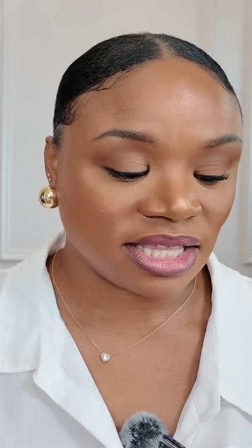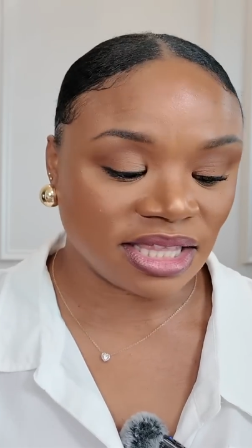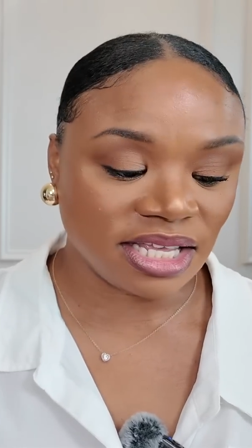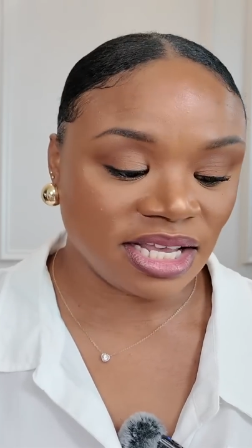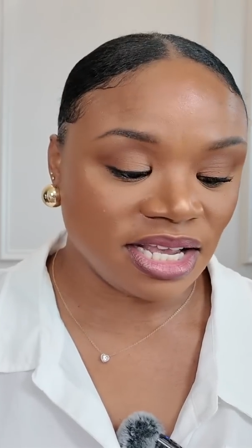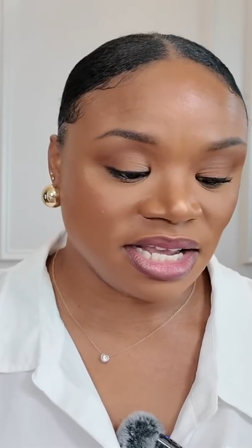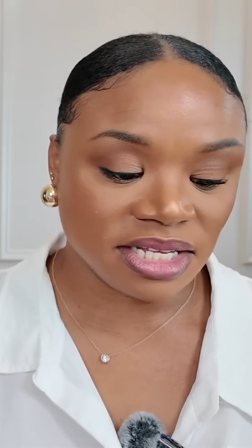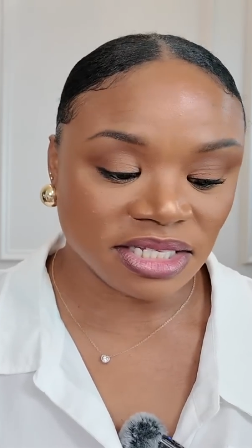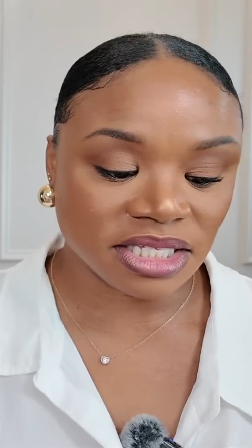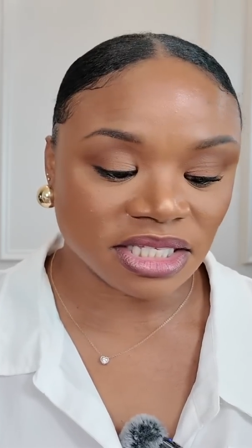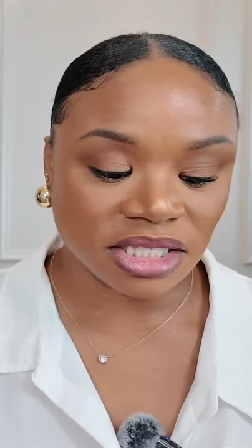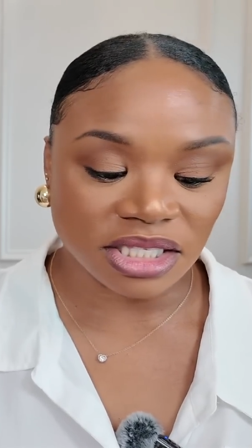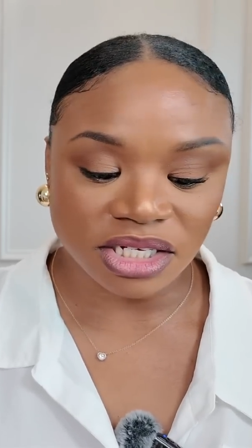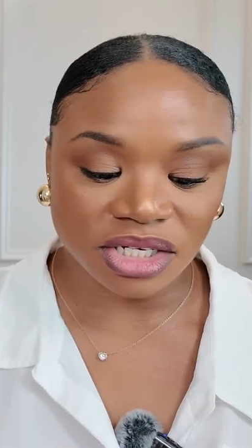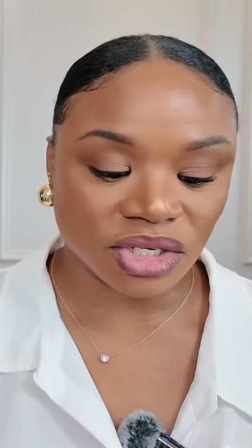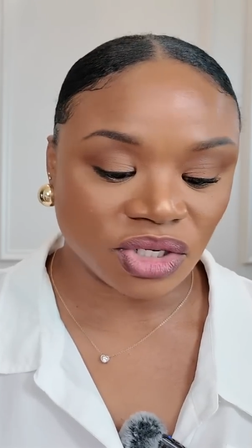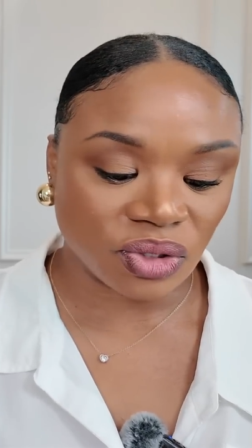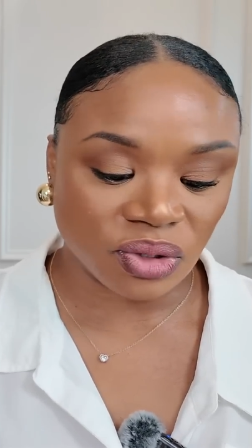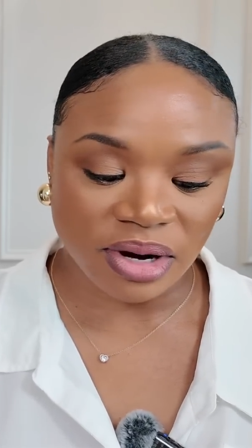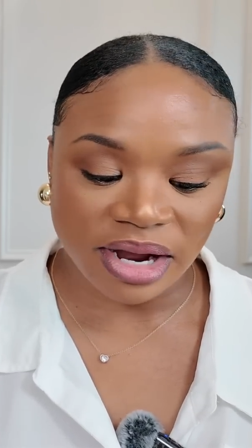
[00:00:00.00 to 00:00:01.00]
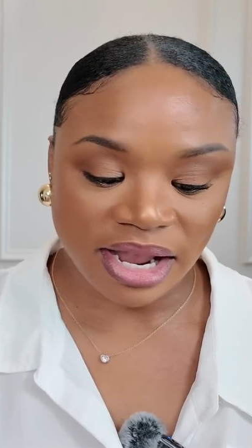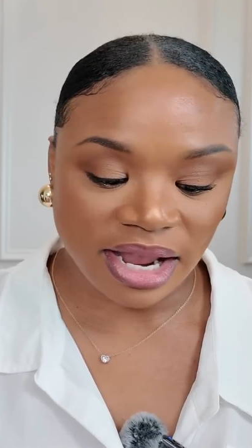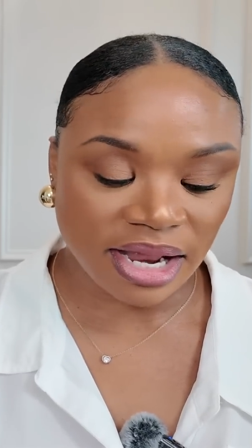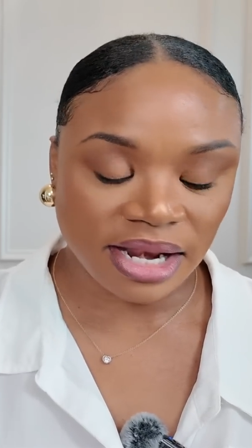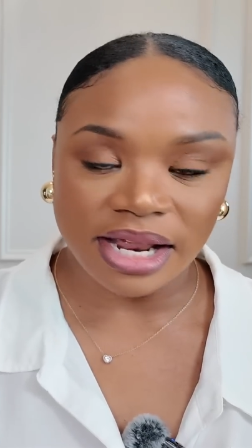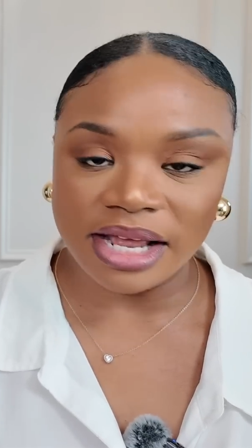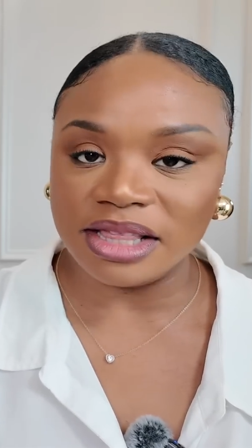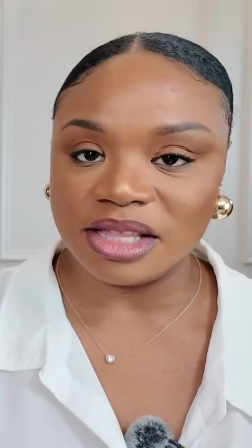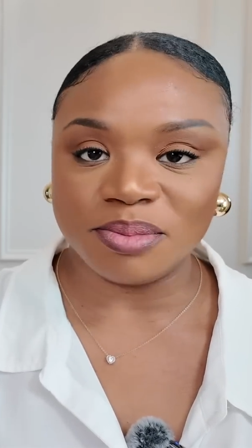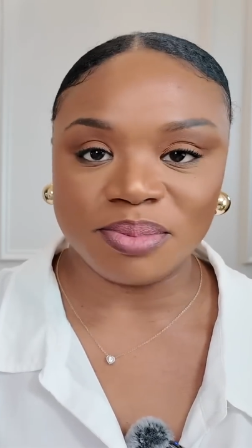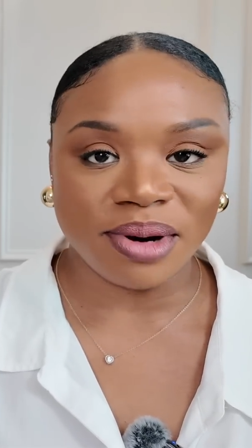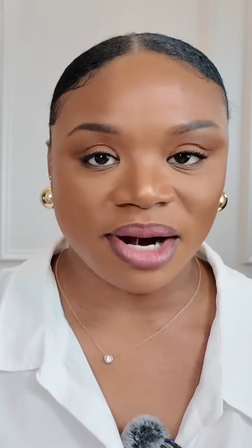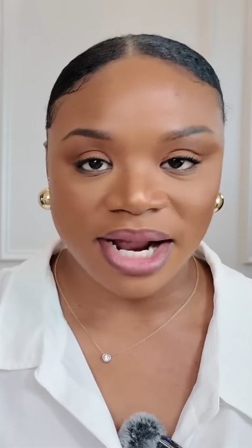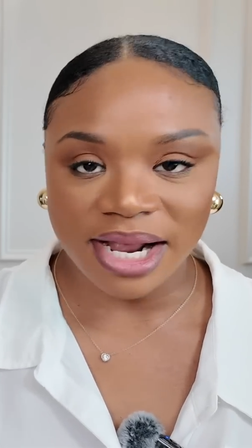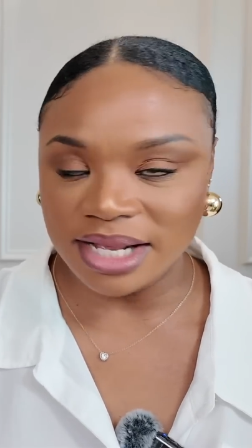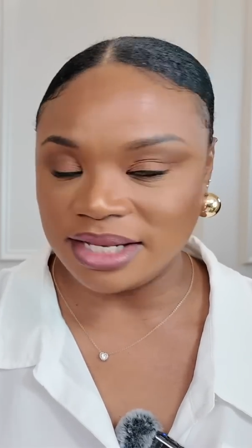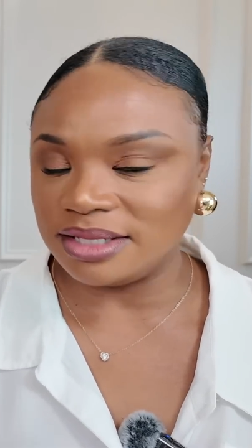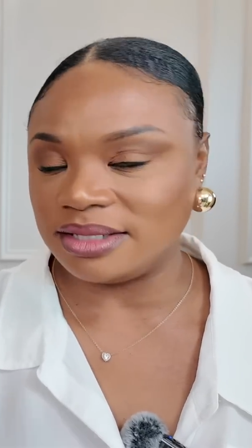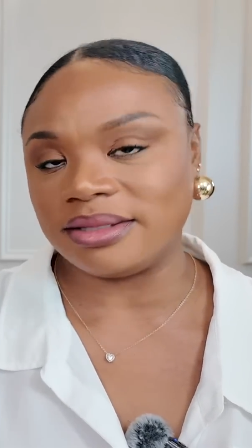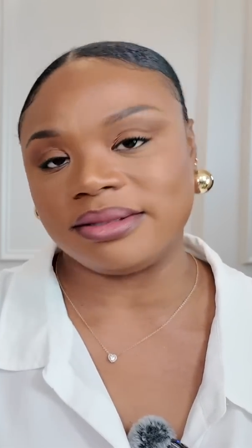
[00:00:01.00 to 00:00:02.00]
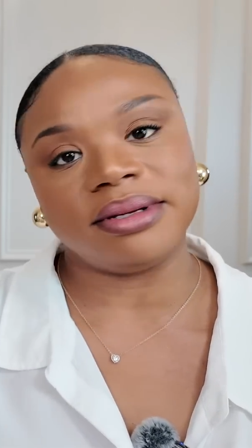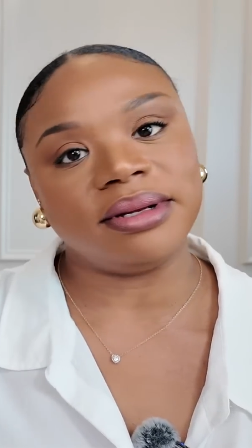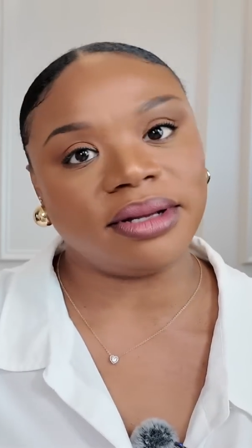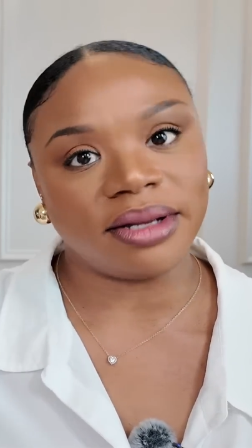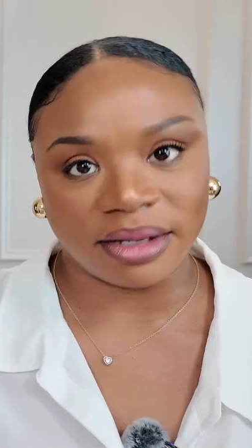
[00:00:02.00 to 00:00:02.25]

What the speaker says: These look great, and the price,